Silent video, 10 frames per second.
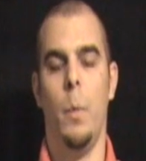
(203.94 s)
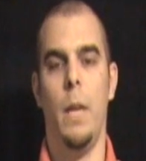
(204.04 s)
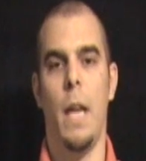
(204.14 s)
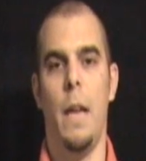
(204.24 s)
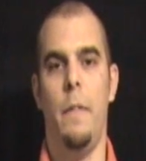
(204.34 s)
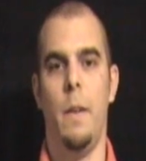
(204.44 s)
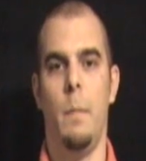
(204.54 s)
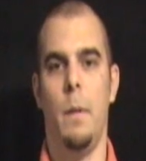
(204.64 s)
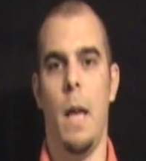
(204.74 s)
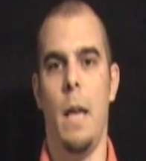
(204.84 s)
We gave him
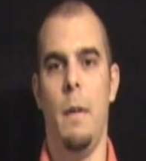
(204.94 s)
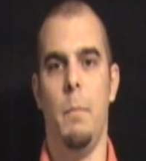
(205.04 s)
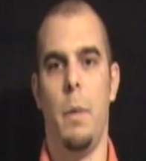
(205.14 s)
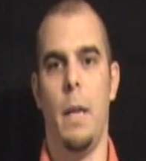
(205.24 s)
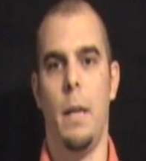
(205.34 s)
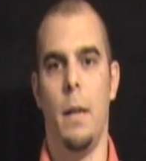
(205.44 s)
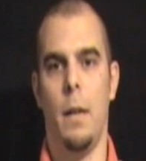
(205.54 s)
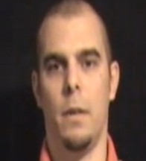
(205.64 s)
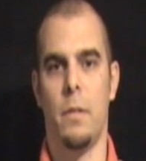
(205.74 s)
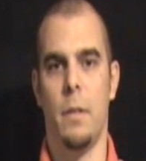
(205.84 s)
the name Blake
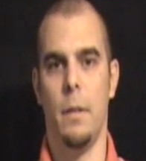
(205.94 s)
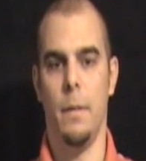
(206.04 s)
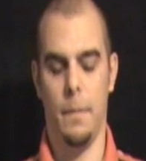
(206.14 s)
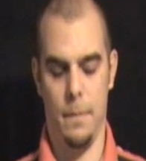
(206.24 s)
Austin.